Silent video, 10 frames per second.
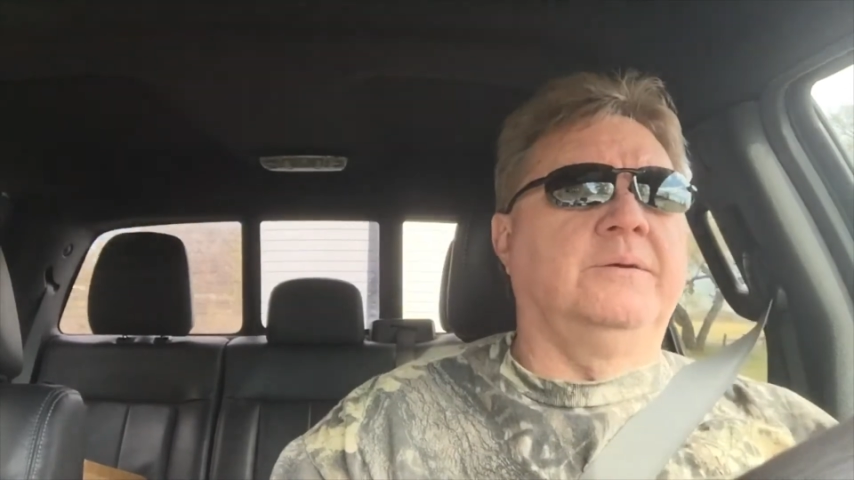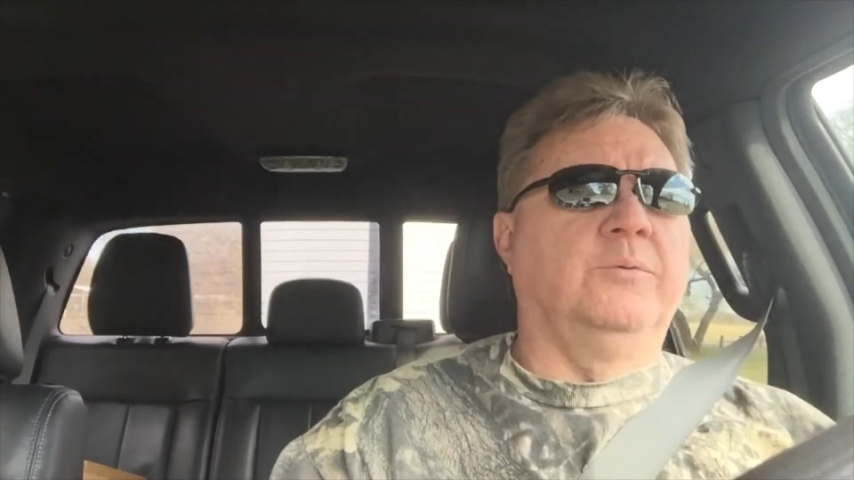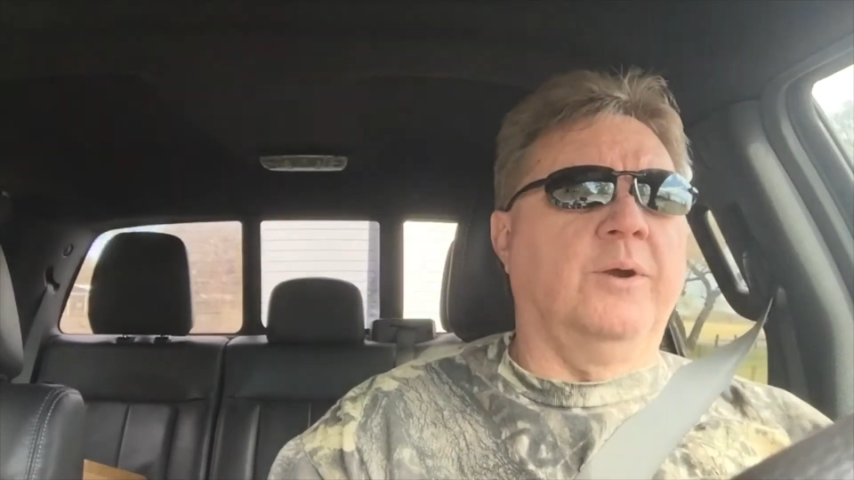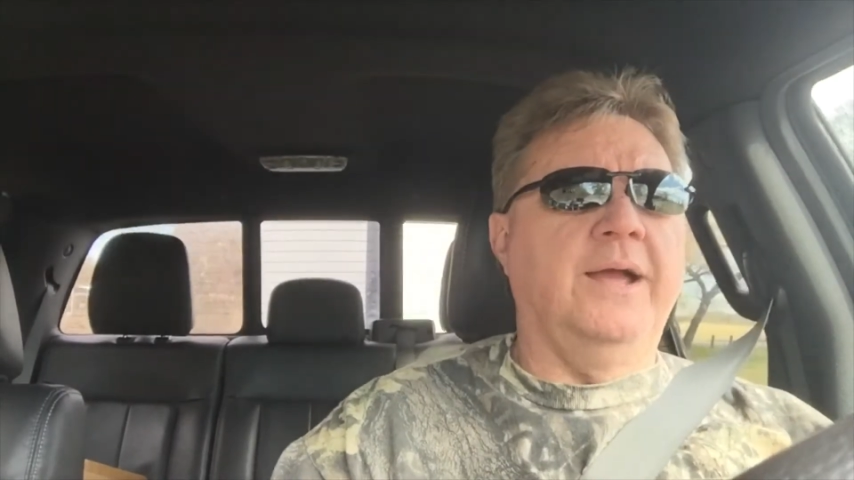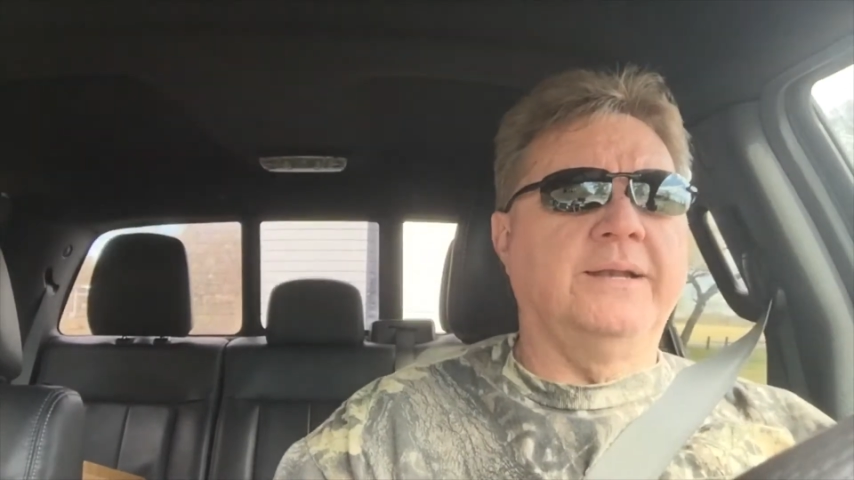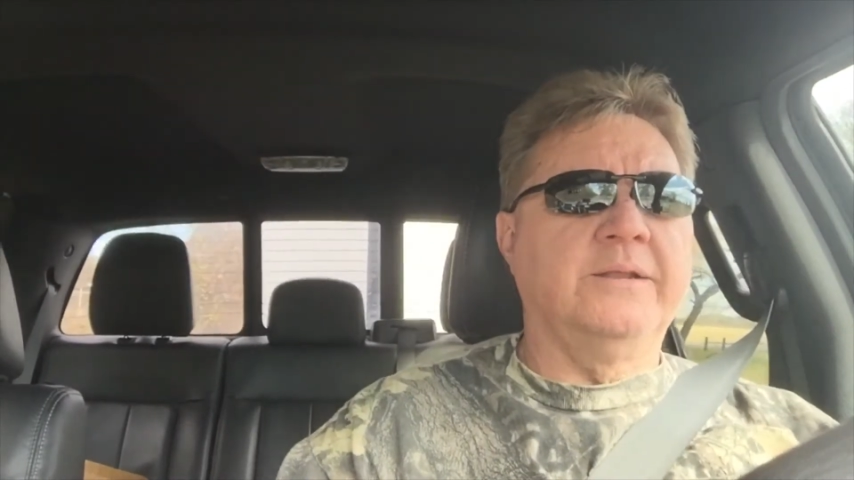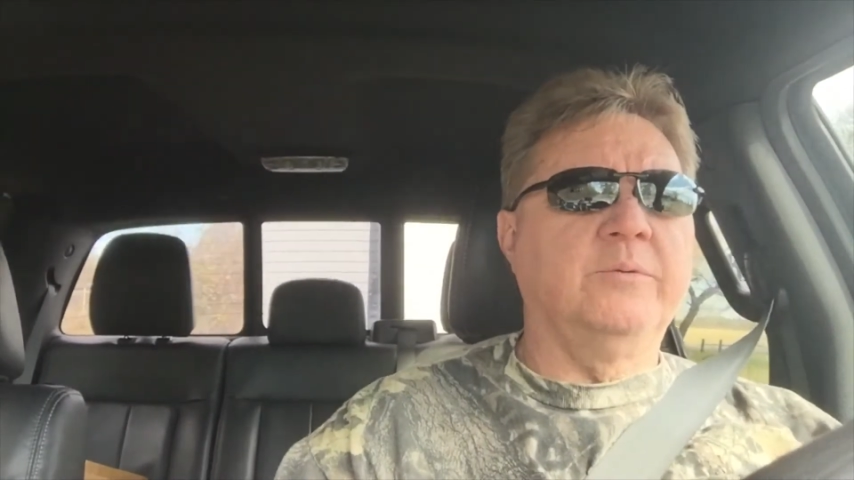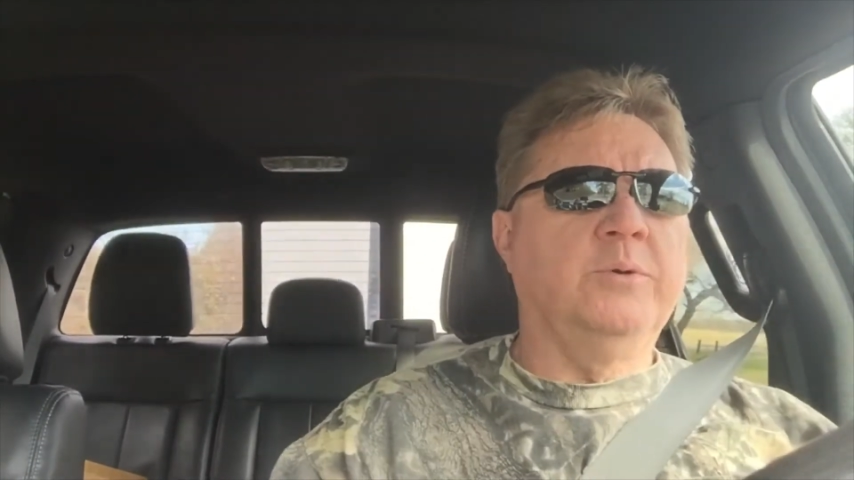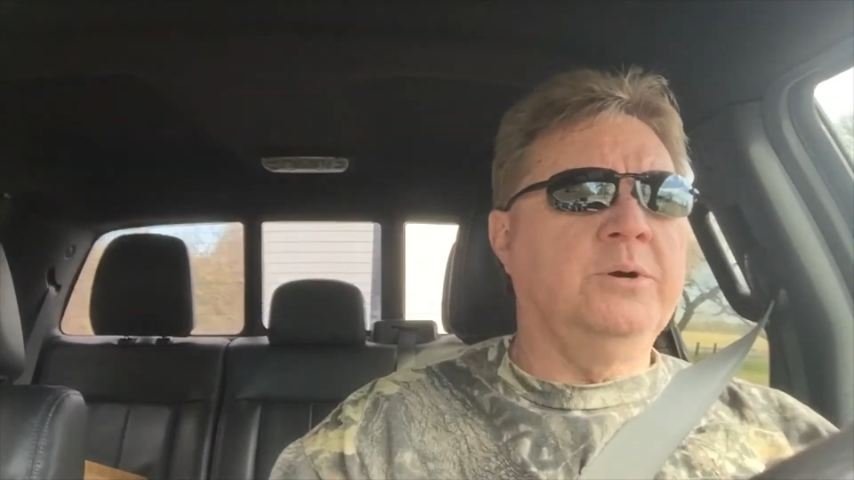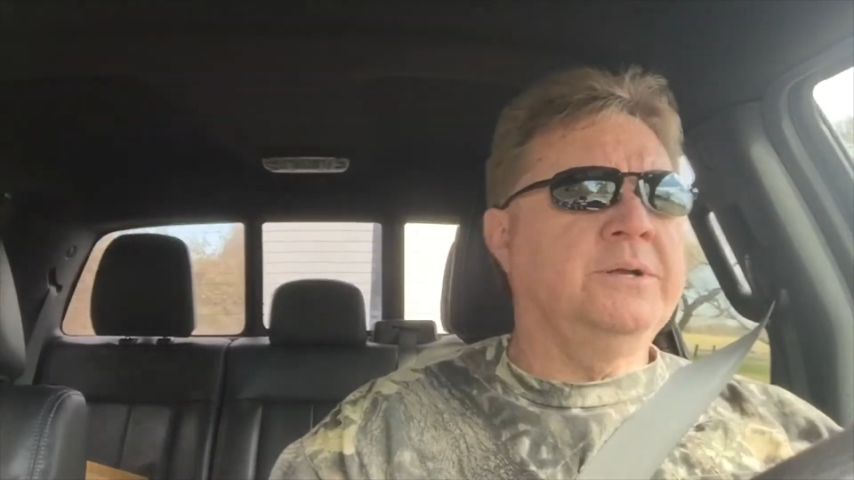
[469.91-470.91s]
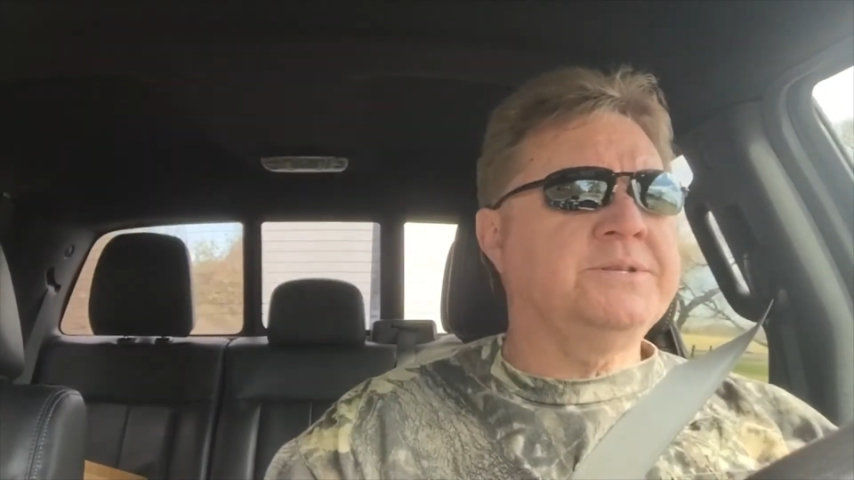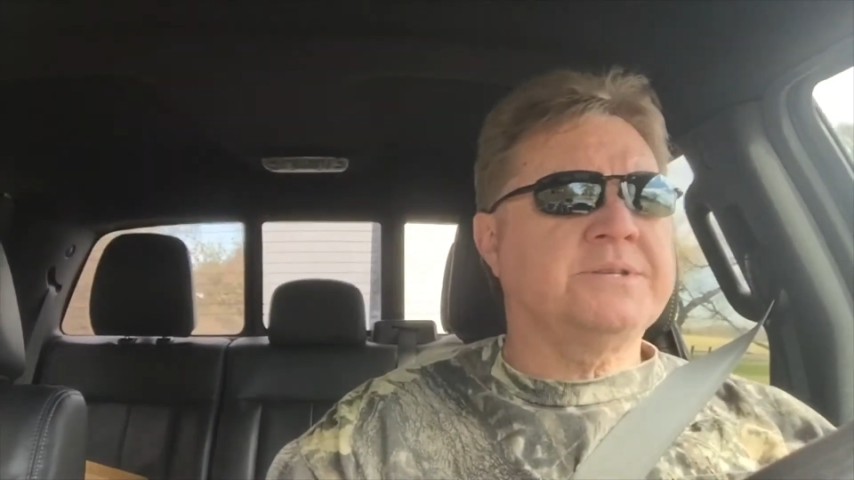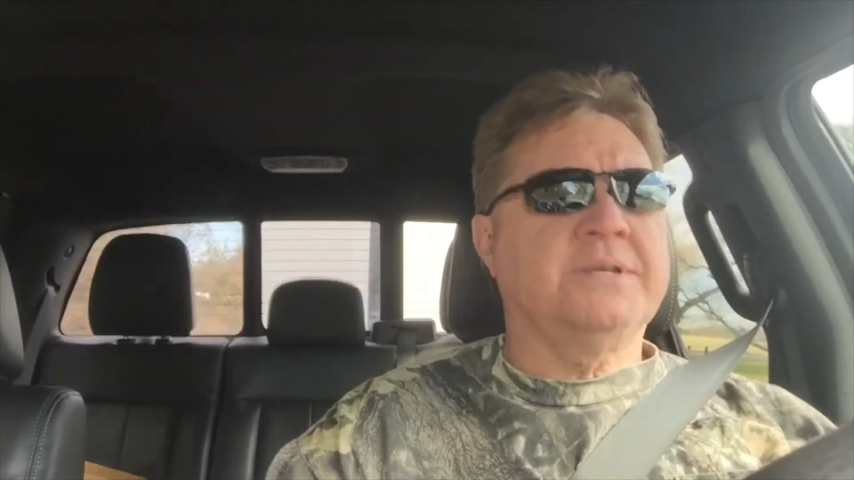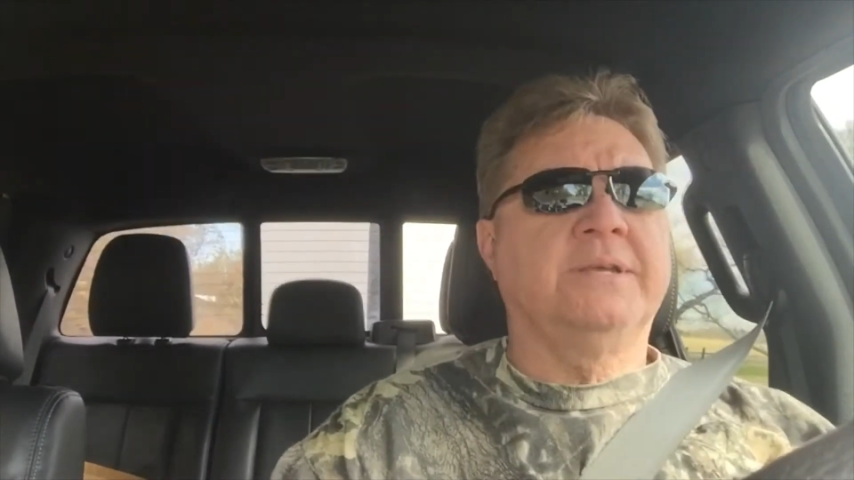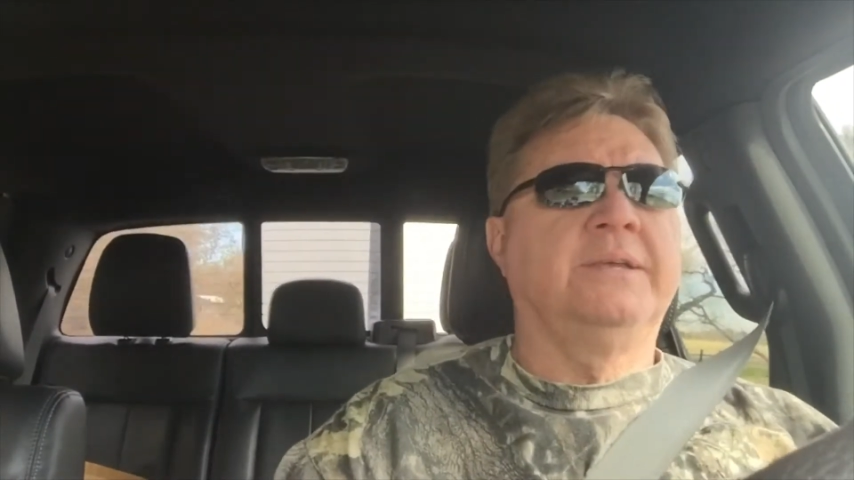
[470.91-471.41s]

we're heading to the woods,